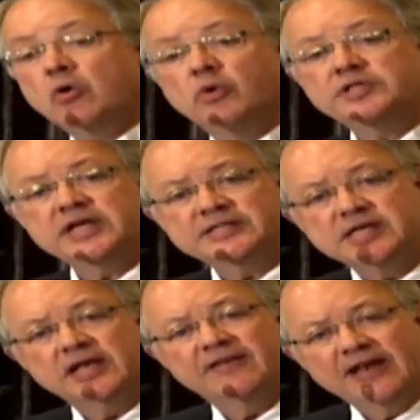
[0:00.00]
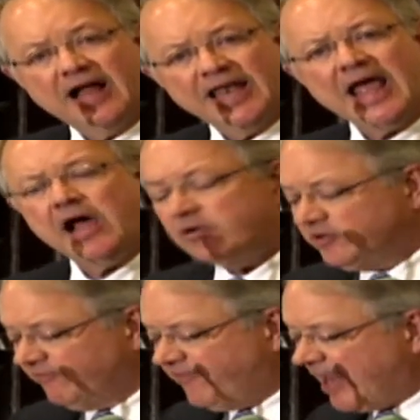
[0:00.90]
which has
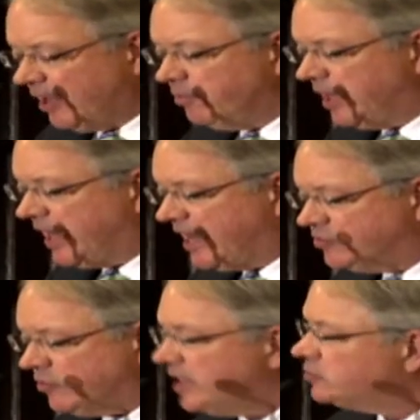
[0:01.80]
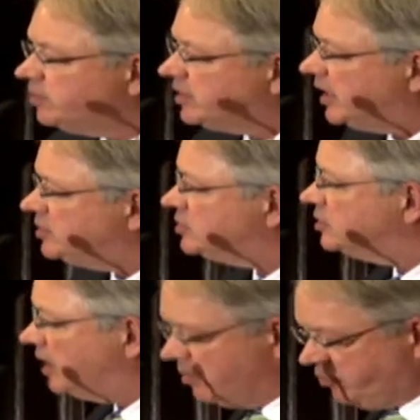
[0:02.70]
allowed development and
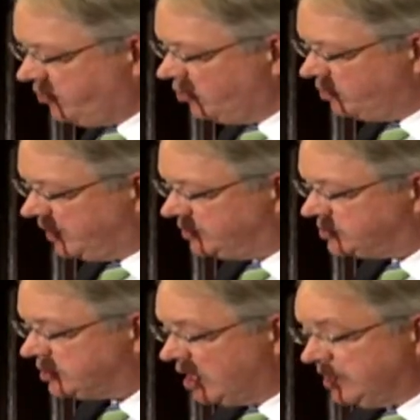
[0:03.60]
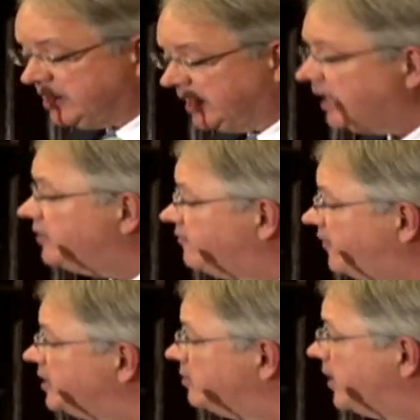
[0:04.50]
transportation improvements to get
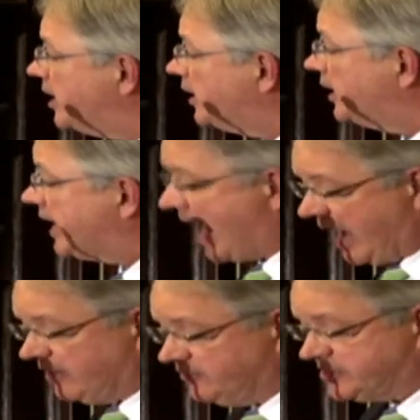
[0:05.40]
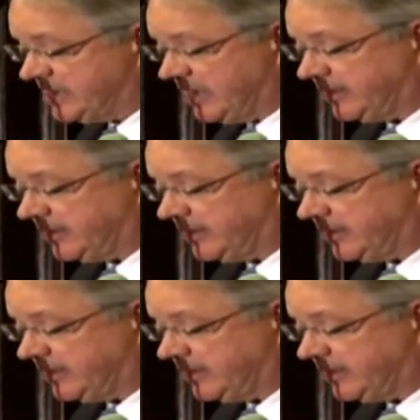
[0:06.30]
fundamentally out of sync.